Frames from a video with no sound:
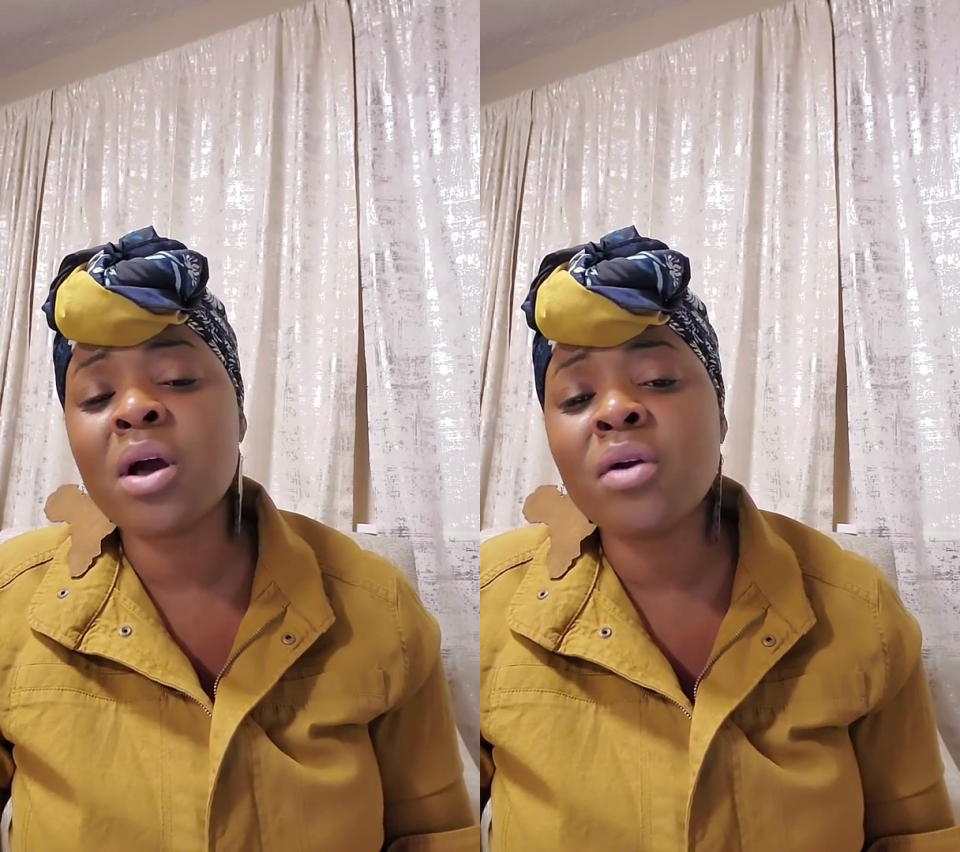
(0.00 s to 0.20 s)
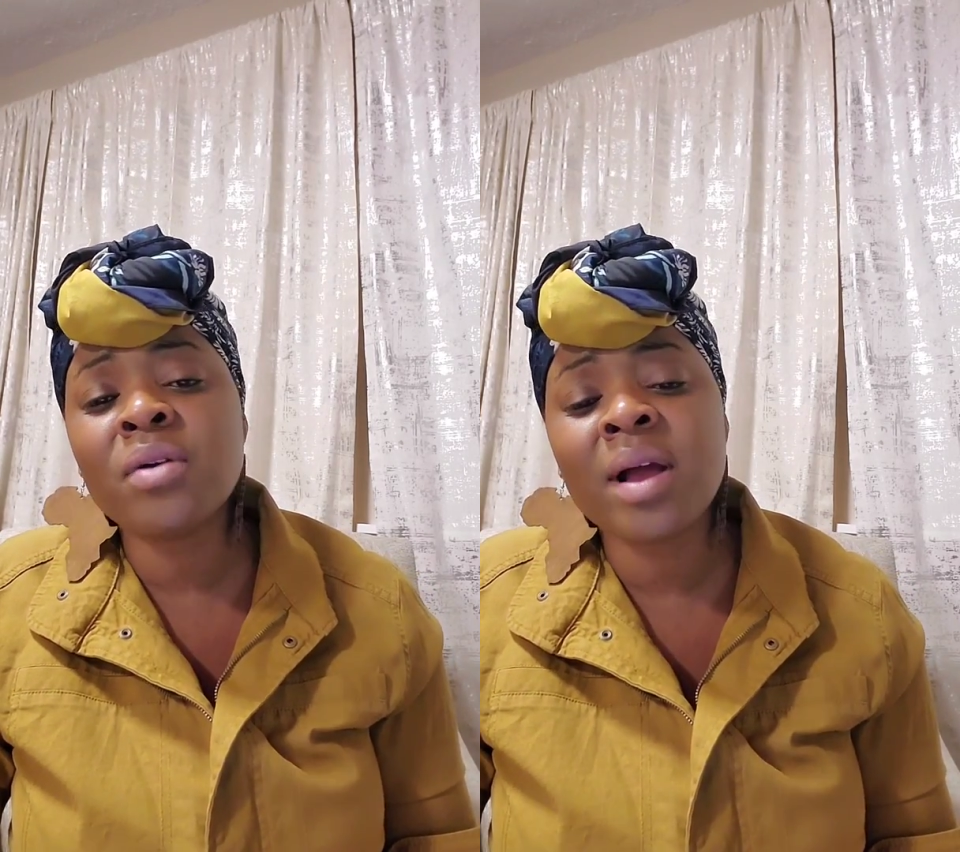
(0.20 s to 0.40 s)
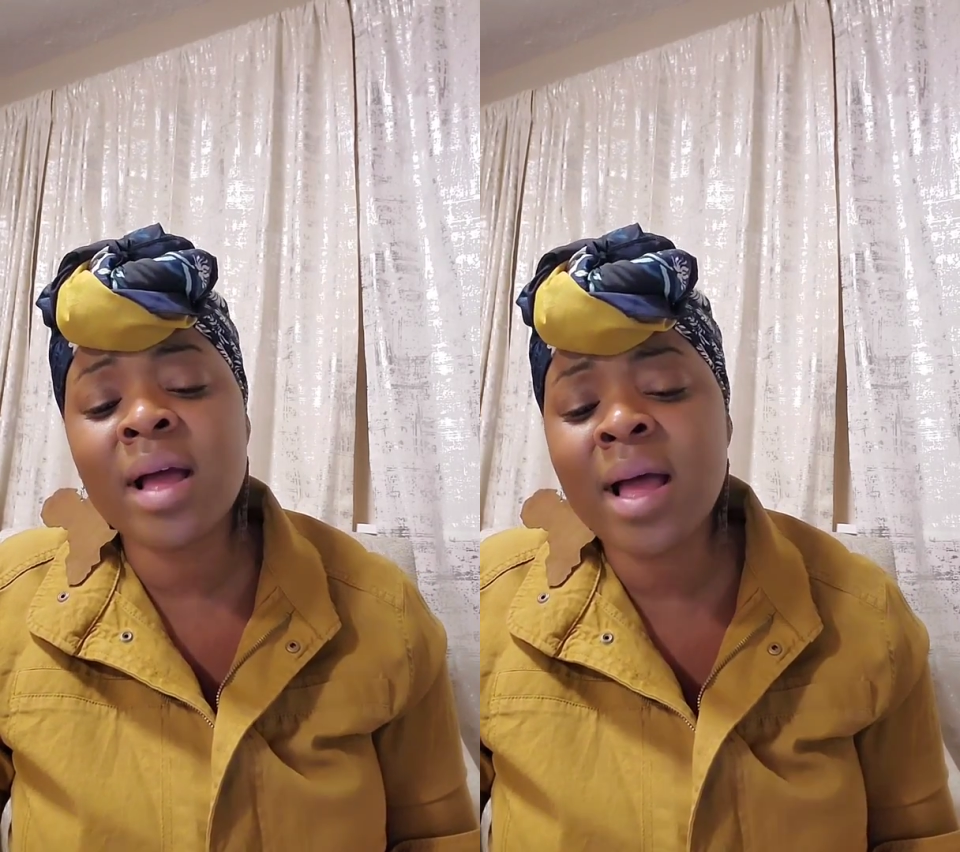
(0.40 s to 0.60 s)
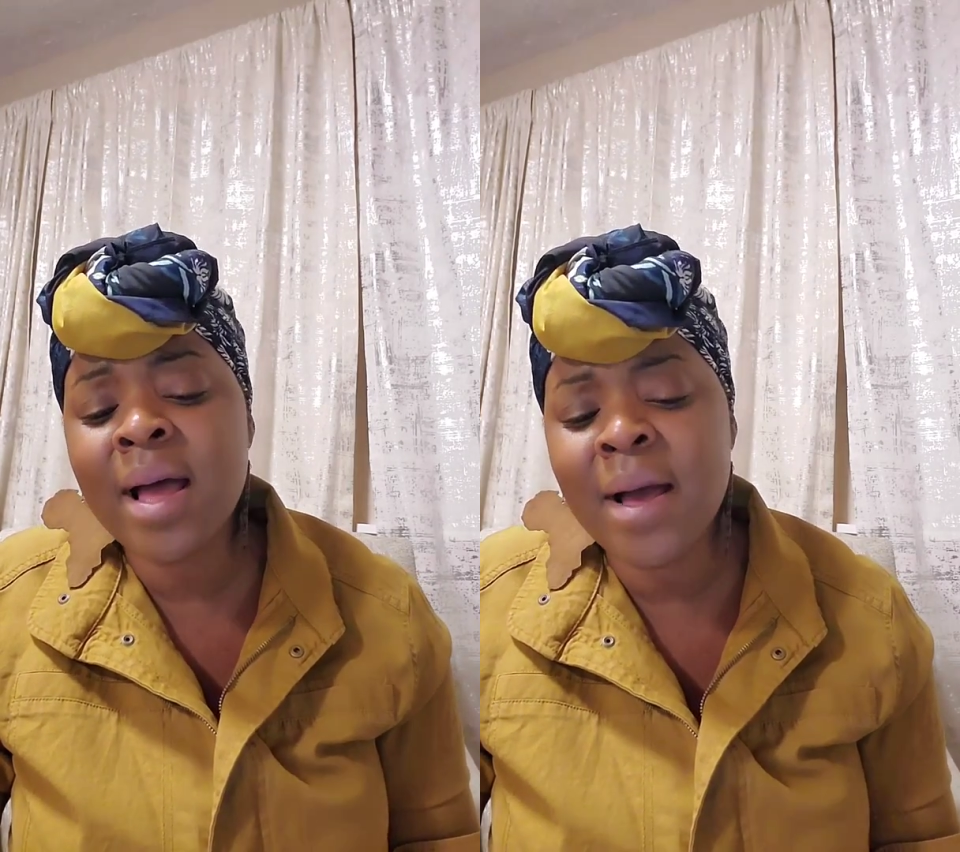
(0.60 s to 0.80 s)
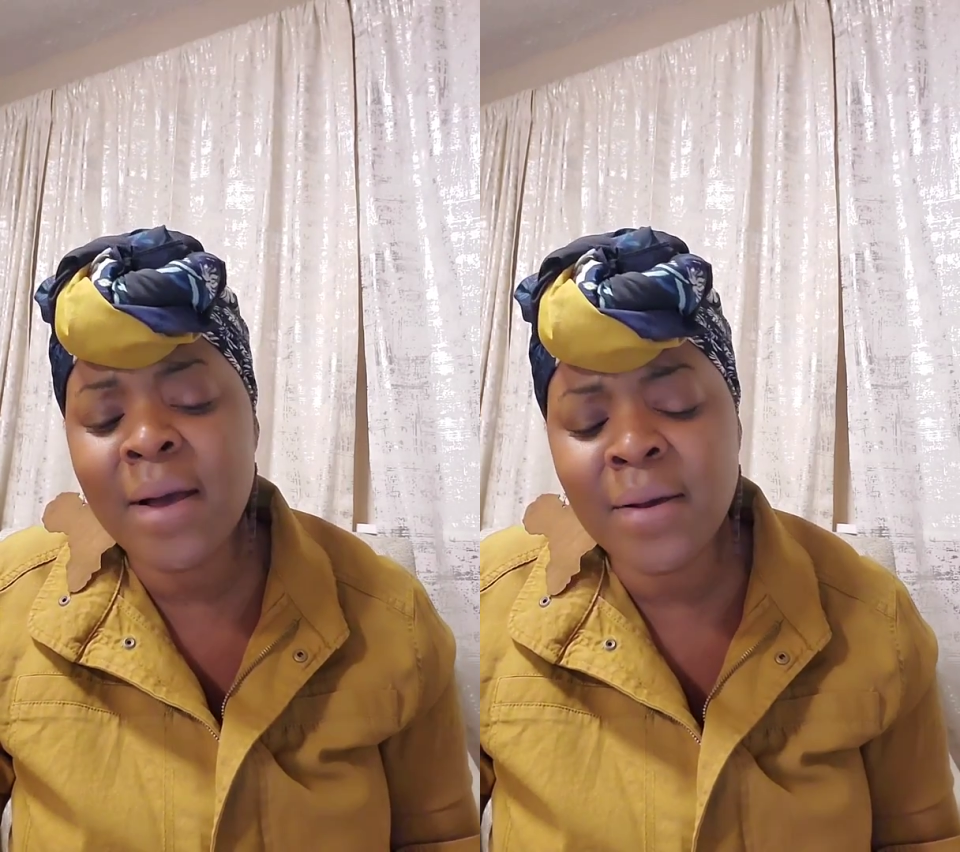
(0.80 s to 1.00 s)

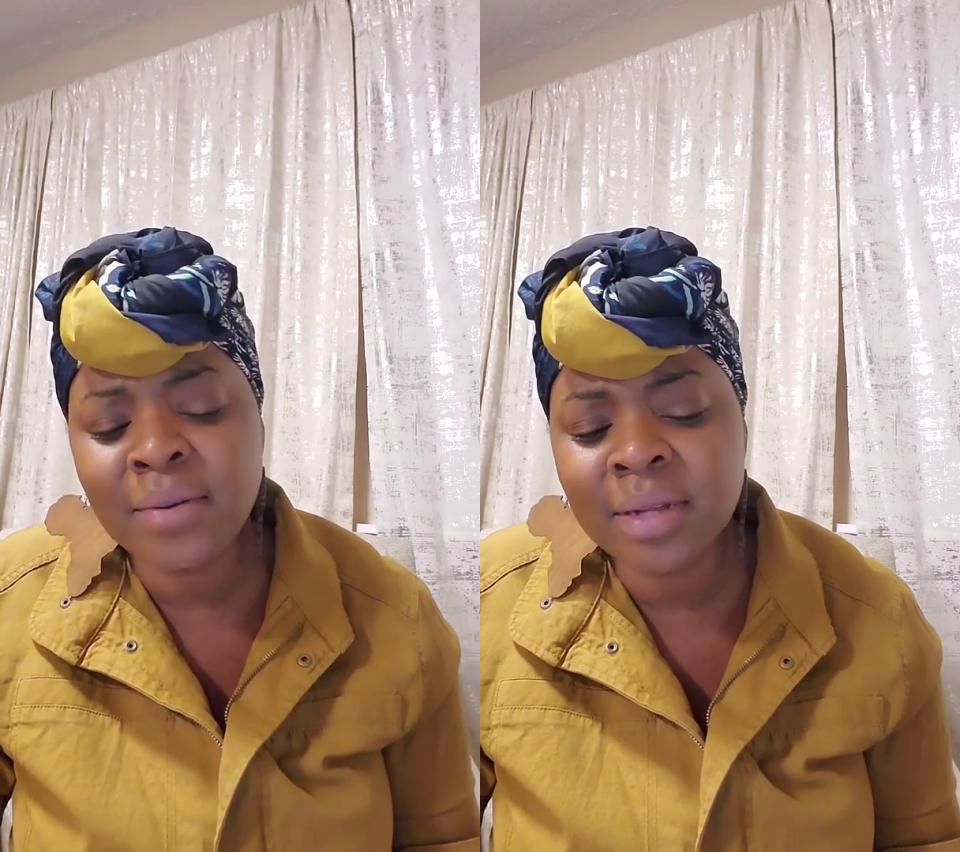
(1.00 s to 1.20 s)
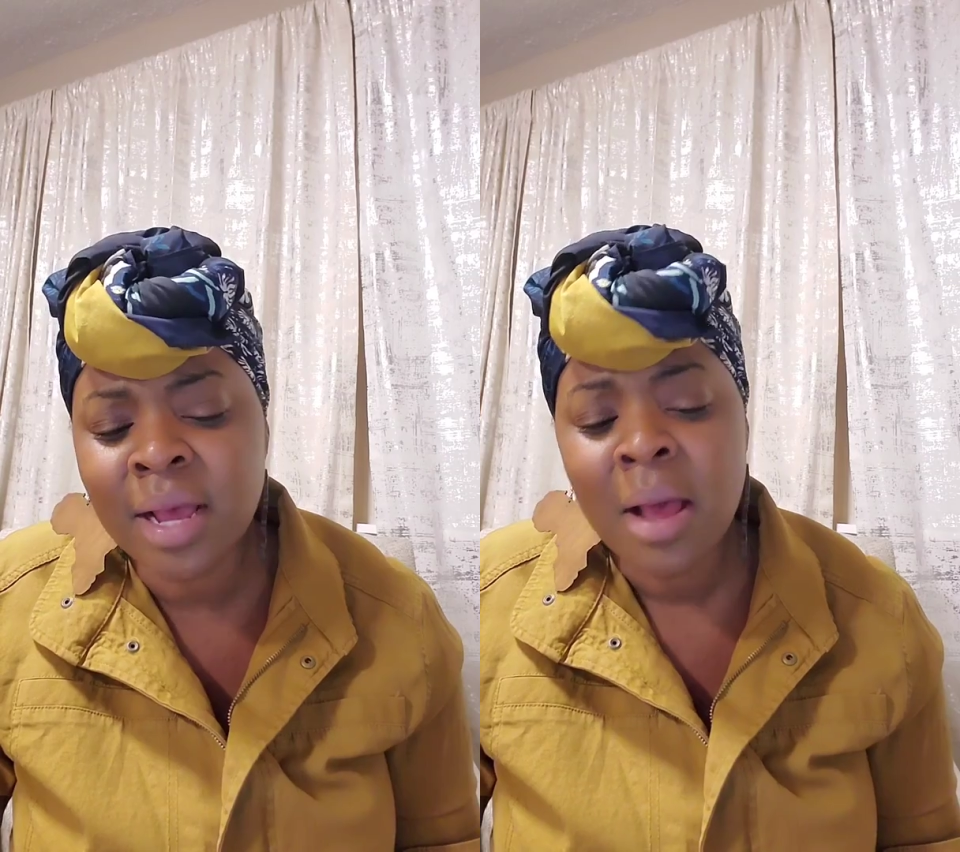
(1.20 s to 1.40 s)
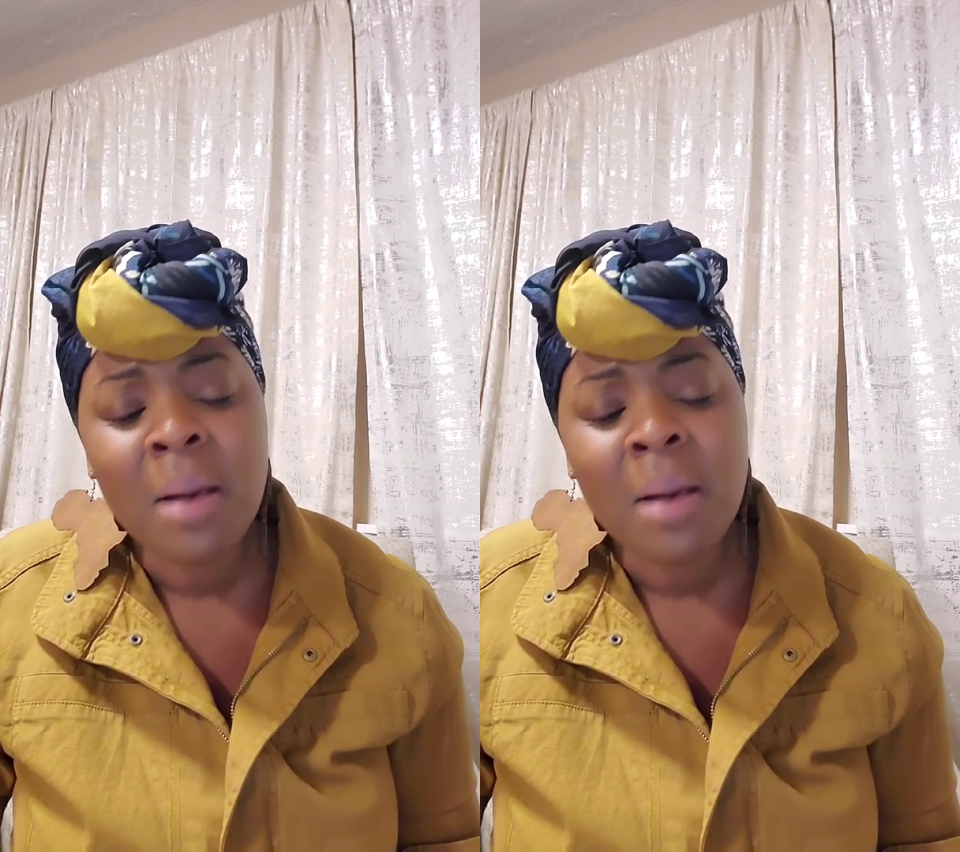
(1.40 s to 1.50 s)
around.